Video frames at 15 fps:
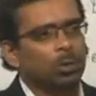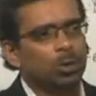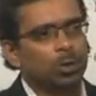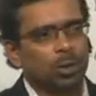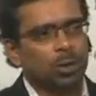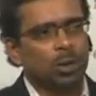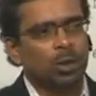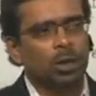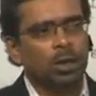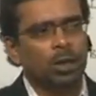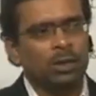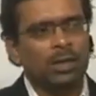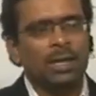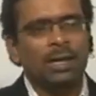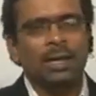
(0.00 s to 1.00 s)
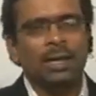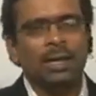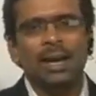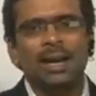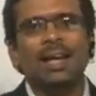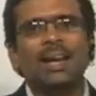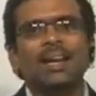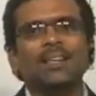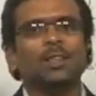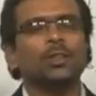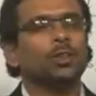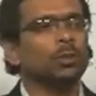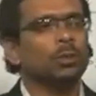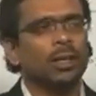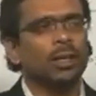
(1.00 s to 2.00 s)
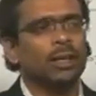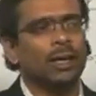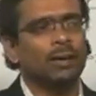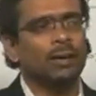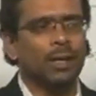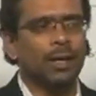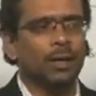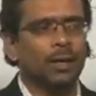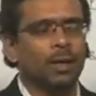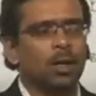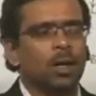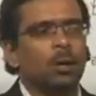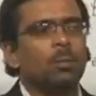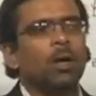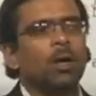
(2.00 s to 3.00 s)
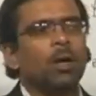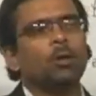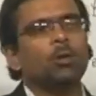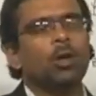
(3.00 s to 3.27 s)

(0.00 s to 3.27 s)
Almost the analysis you can cover it,